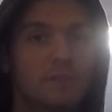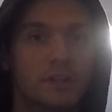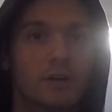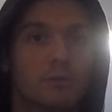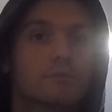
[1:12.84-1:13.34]

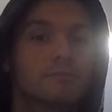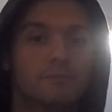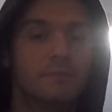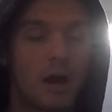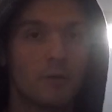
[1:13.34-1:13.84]
I
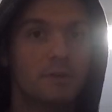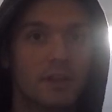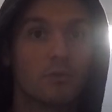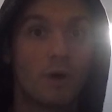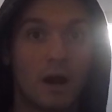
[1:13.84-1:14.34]
would be
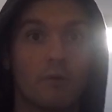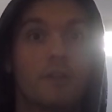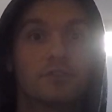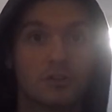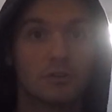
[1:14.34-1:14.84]
like, wow,
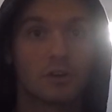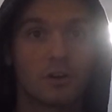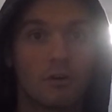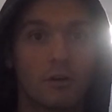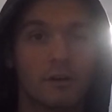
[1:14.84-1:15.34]
that's a good
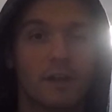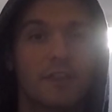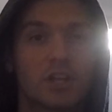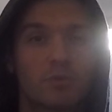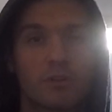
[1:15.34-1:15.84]
looking car. I
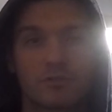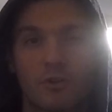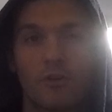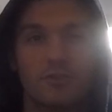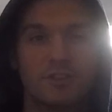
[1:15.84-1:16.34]
think it's one of those
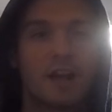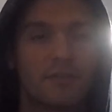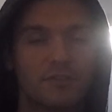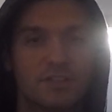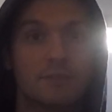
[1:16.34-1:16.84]
cars you
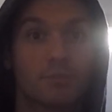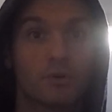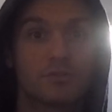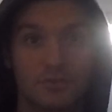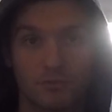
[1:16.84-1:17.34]
have to see in
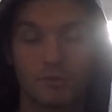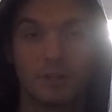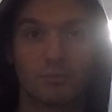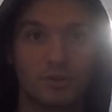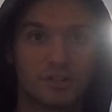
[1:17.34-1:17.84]
person to
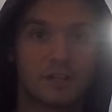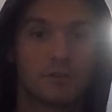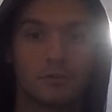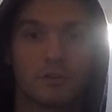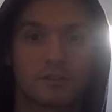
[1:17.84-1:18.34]
really appreciate
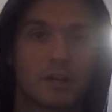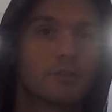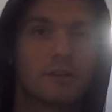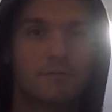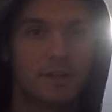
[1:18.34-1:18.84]
the looks. I
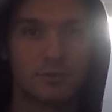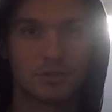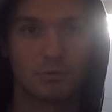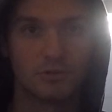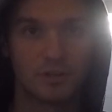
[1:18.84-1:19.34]
don't think videos
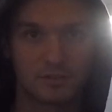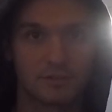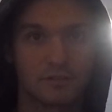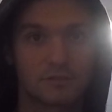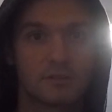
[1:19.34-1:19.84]
do it
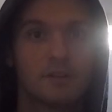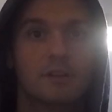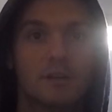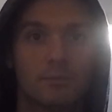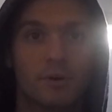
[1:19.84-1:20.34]
justice.
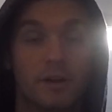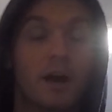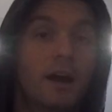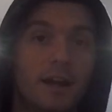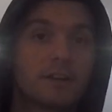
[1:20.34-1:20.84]
But
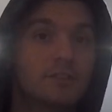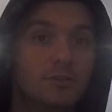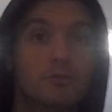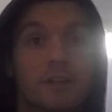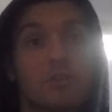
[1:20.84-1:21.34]
I actually
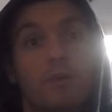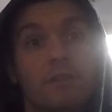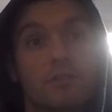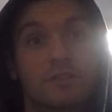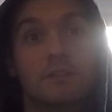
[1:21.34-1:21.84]
do like the way
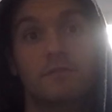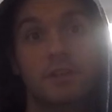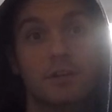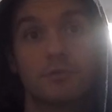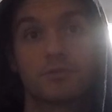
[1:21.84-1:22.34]
it looks in the
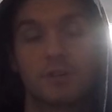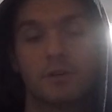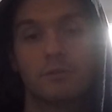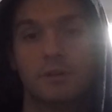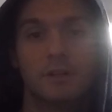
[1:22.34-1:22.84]
videos,
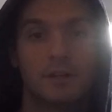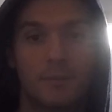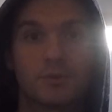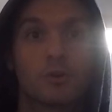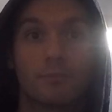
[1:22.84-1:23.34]
so
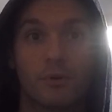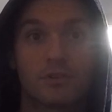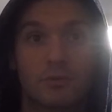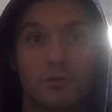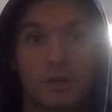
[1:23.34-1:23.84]
I'm sure in
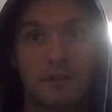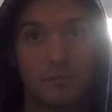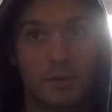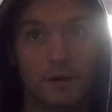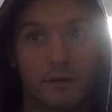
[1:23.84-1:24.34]
person will look
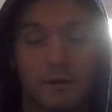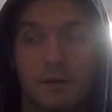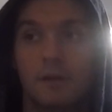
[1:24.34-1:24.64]
even better.